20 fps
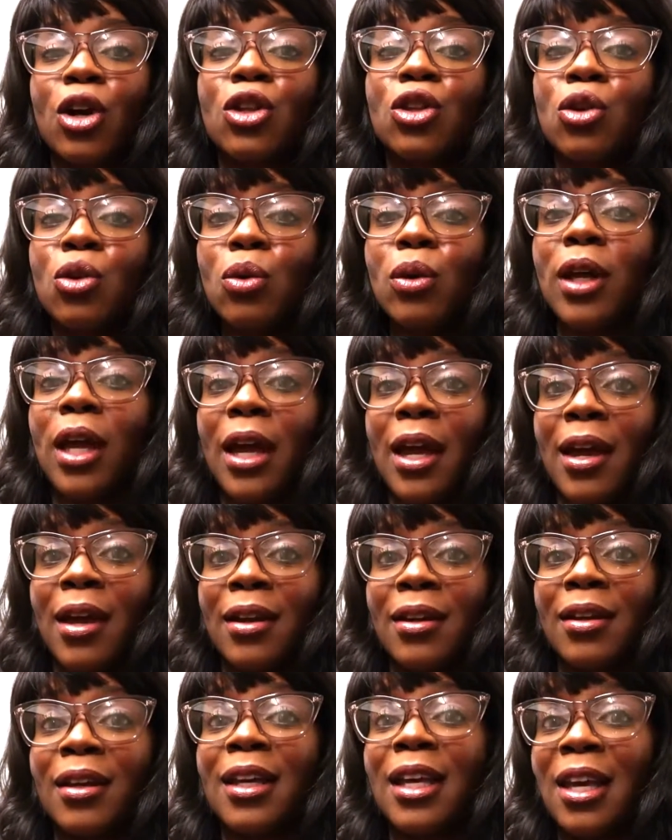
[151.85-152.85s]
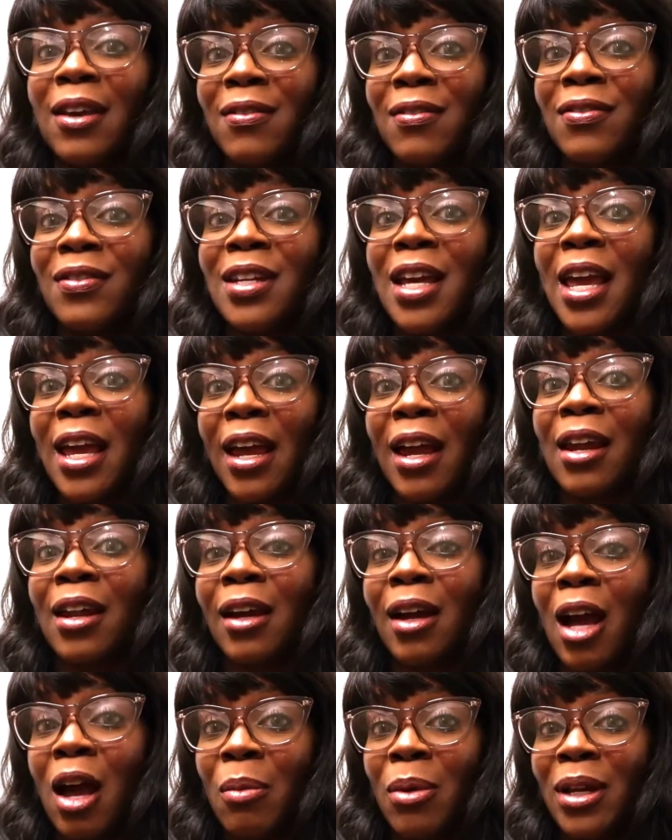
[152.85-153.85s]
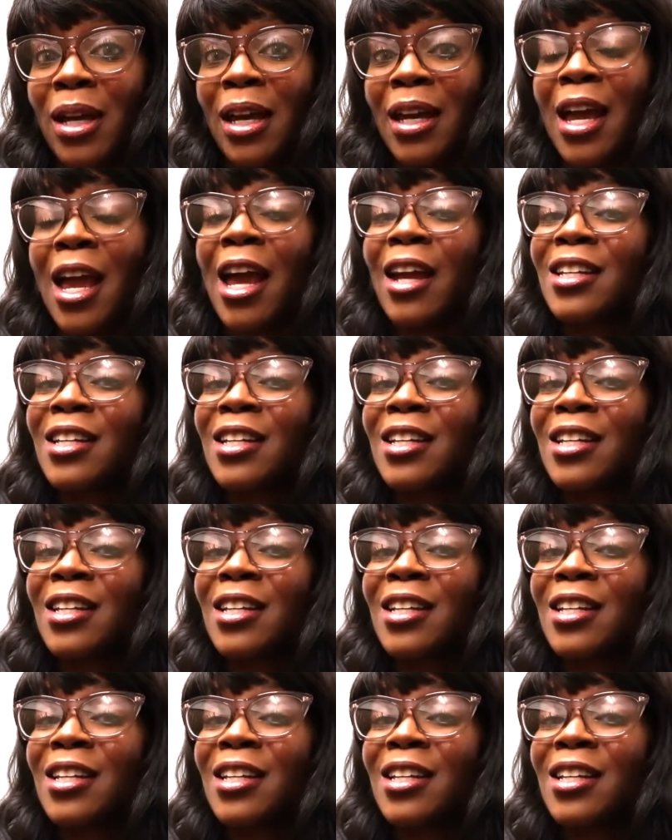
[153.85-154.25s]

you can give, take, and accommodate.